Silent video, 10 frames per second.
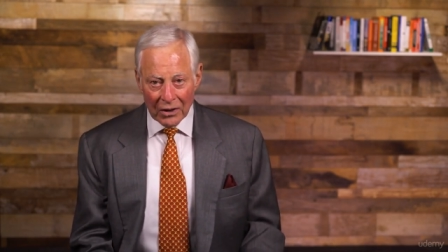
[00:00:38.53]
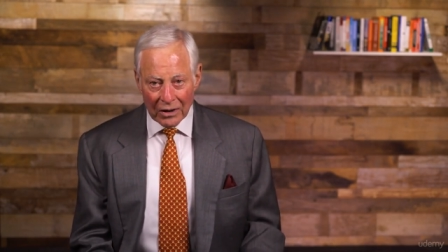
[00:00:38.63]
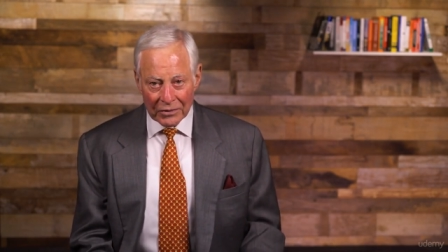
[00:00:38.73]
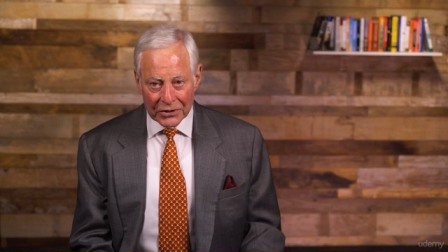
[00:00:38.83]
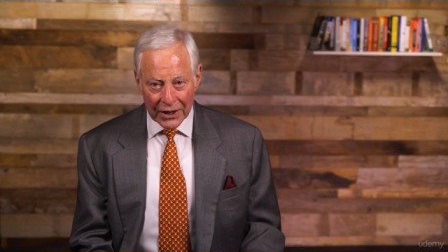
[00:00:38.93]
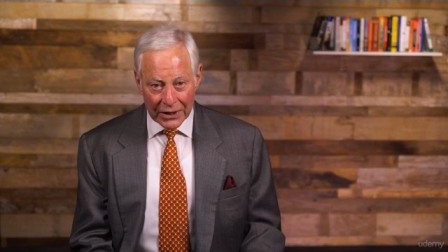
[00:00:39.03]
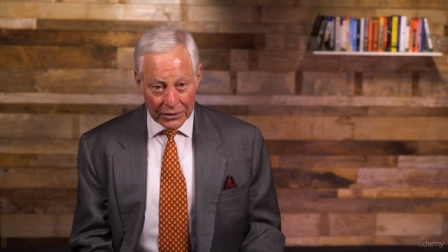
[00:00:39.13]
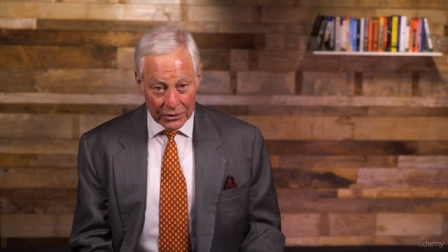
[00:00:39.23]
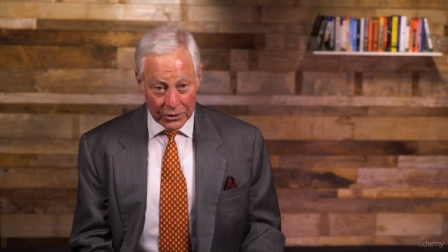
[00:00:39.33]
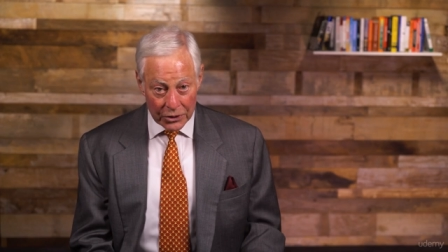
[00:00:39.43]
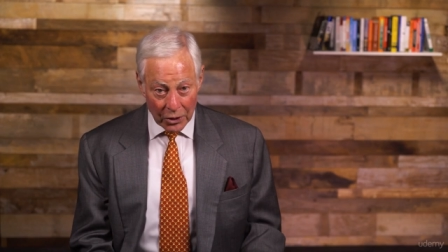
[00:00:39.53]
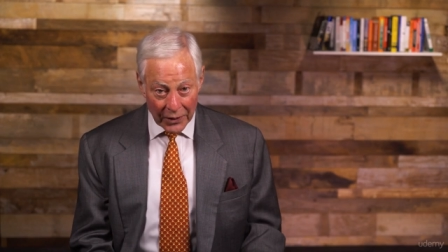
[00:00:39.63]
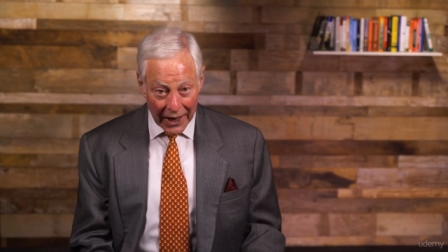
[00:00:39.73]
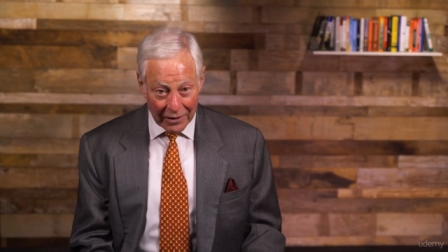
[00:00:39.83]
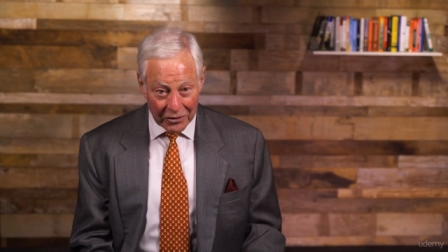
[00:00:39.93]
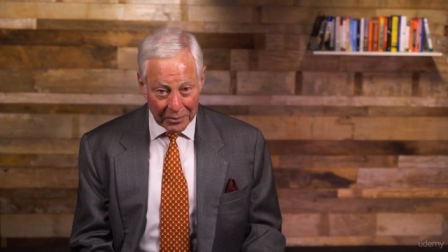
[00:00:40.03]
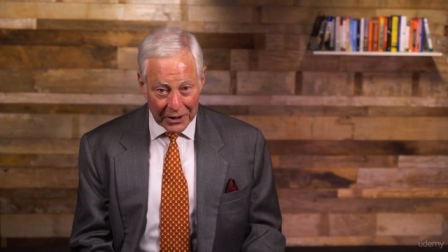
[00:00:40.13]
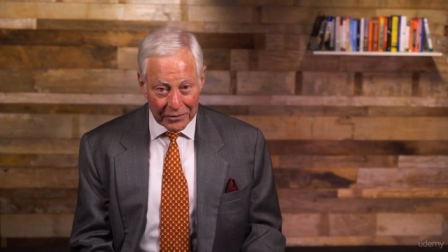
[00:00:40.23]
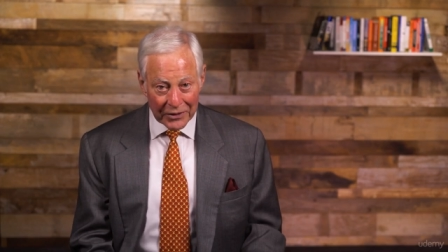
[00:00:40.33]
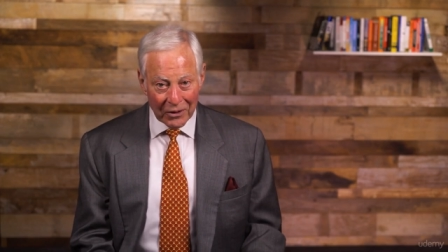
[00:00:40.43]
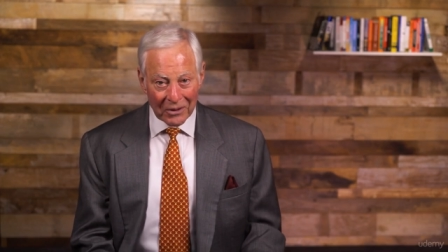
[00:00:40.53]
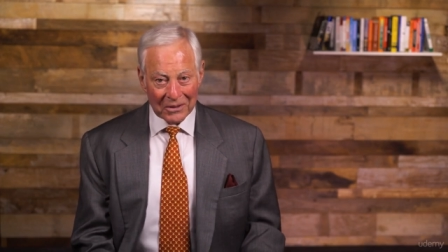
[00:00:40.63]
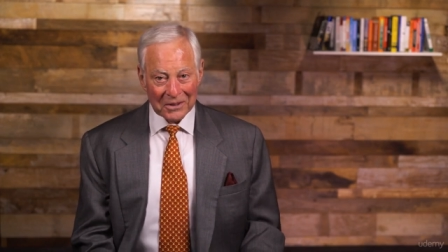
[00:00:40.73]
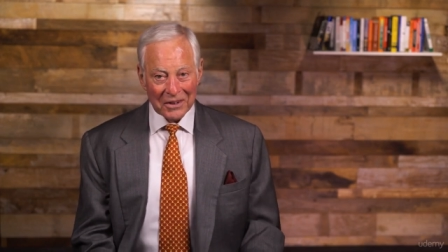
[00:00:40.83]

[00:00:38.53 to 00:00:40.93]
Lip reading: conversations don't have to be difficult.